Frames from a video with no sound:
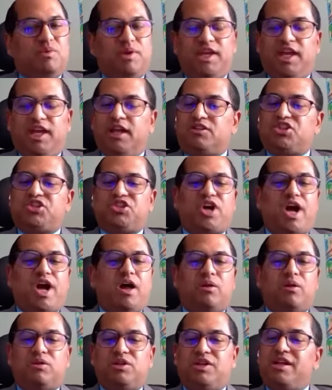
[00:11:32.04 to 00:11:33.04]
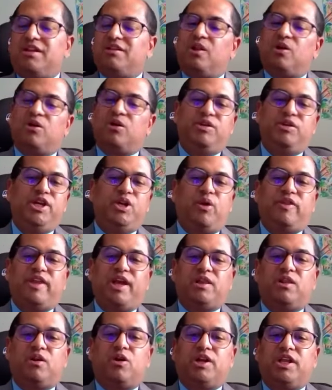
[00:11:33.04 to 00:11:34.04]
Each child can learn, they
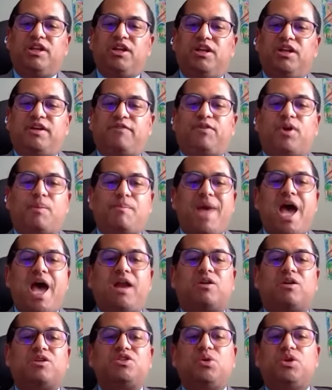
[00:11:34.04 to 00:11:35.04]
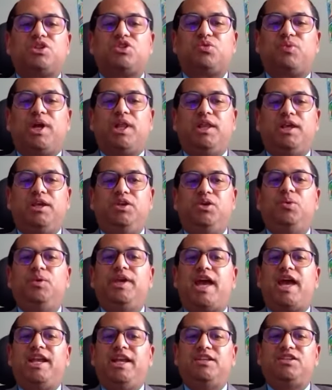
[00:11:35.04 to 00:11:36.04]
learn in a different manner. So it's really you
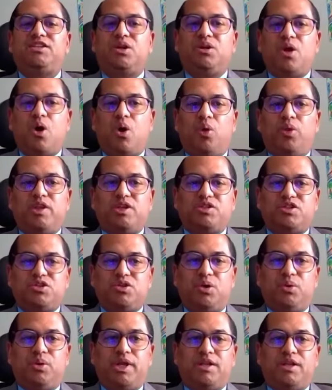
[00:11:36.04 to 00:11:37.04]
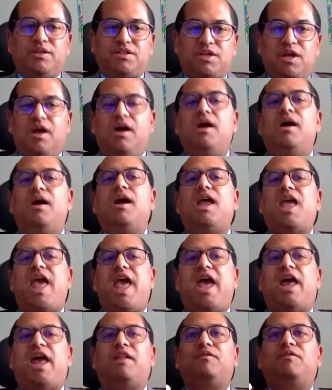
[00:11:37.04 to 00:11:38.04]
getting to know the student
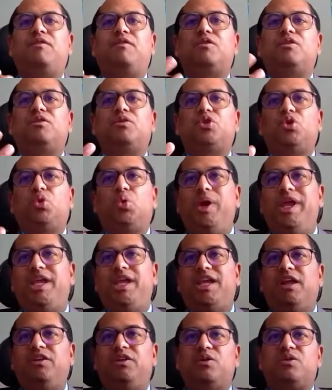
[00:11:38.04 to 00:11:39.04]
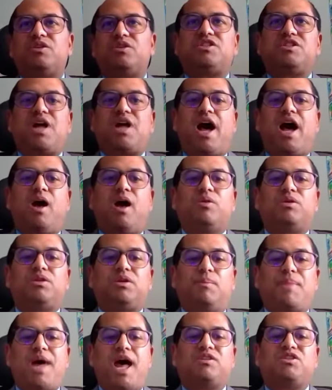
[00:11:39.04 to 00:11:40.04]
and tweaking your style to
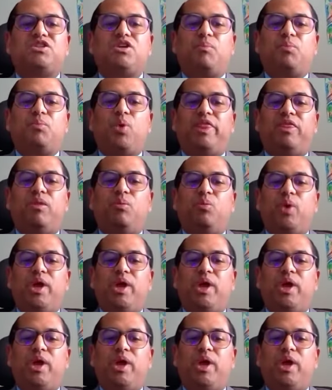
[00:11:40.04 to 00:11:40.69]
match up with